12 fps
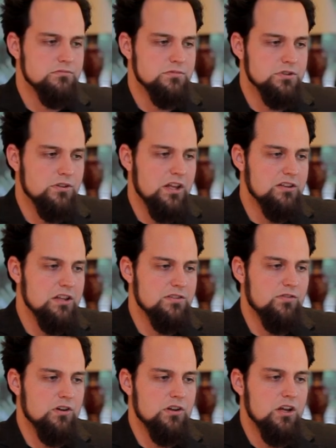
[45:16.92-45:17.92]
So that that's
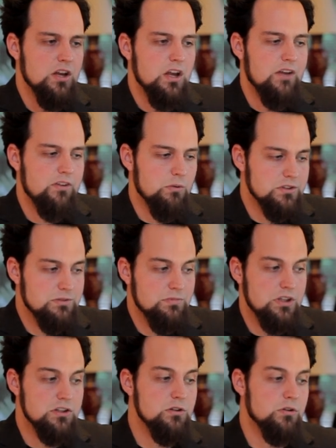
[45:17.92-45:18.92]
fun. If you want
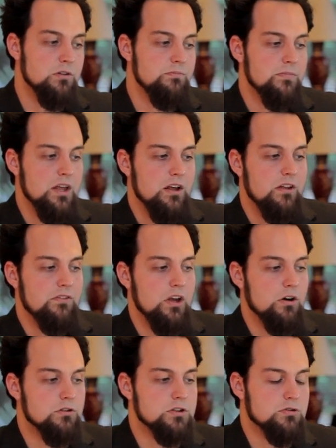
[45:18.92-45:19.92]
something newer, the
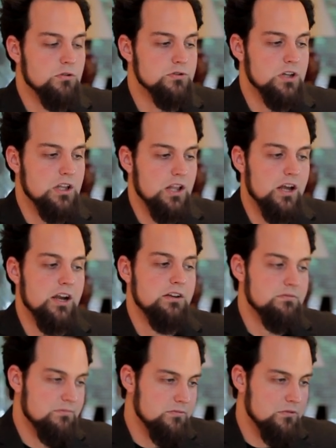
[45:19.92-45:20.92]
Elder Scrolls Online
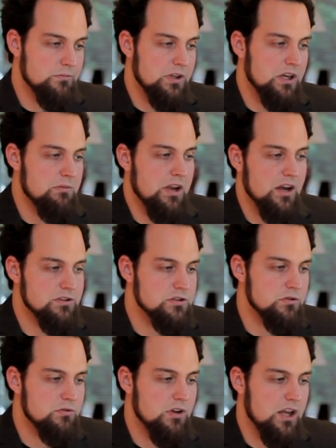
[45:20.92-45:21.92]
will be coming out
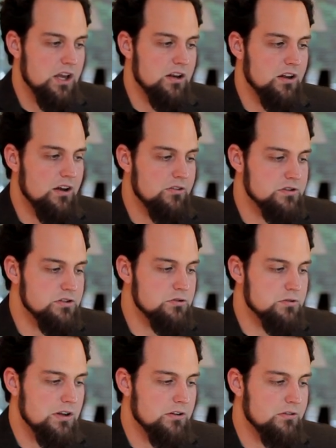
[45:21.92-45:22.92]
soon, and uh, there's a new
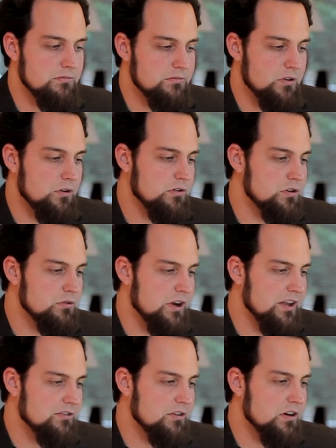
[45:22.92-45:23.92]
trailer or a new, I
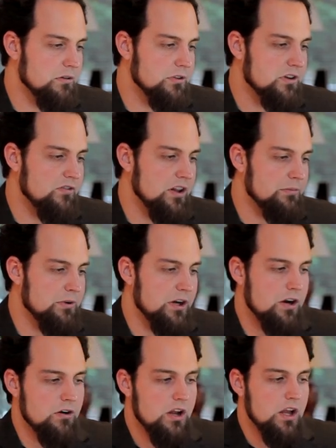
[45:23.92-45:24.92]
guess, talk with the developer
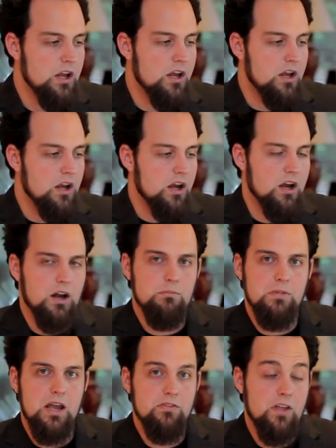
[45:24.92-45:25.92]
here, um,
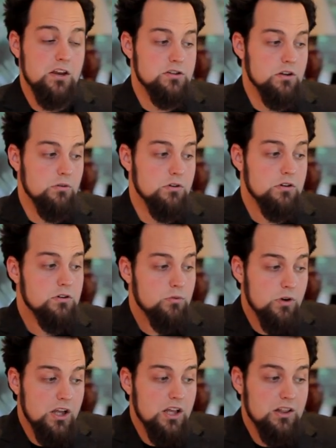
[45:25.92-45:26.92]
and they show a
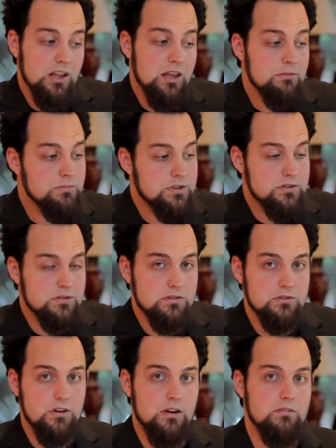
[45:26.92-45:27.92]
quick glimpse
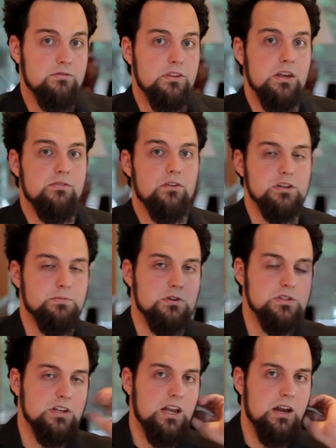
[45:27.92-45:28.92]
of the
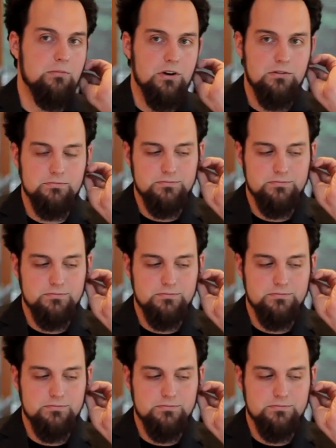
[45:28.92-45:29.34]
first-person camera.